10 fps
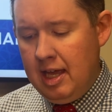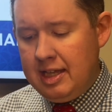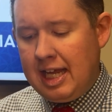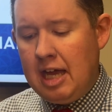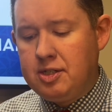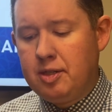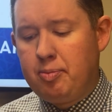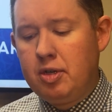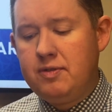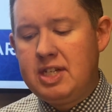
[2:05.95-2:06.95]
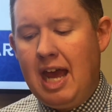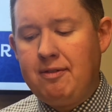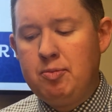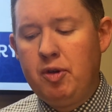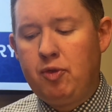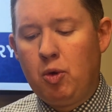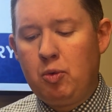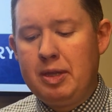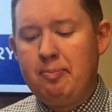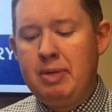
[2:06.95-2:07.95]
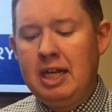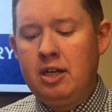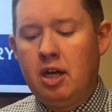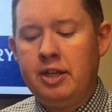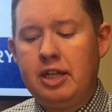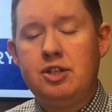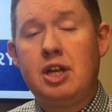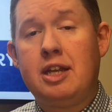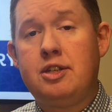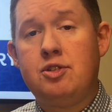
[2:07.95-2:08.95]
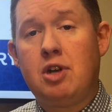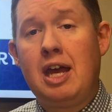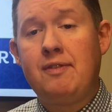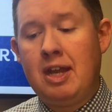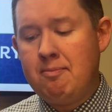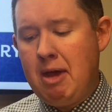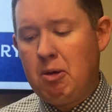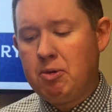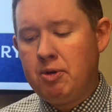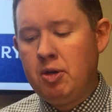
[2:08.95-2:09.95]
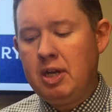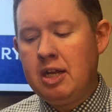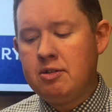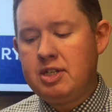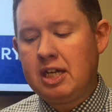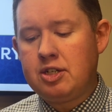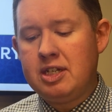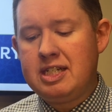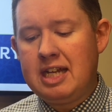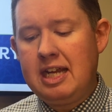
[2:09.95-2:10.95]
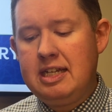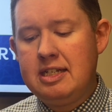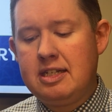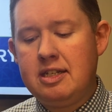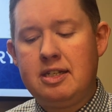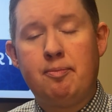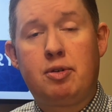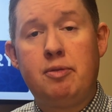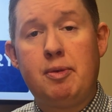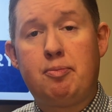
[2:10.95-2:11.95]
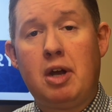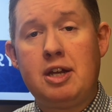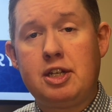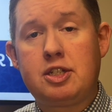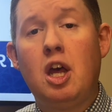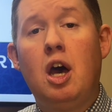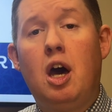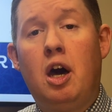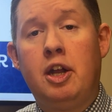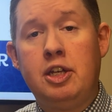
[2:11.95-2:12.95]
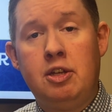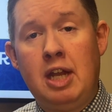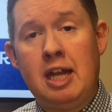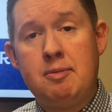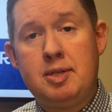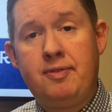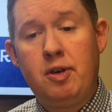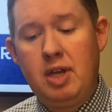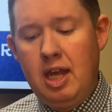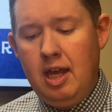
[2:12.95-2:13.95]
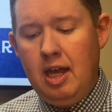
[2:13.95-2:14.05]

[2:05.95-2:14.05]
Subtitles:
The council approved staff to move forward with bidding on the Johnson Drive and Mauer Road intersection site distance improvement projects on a unanimous vote.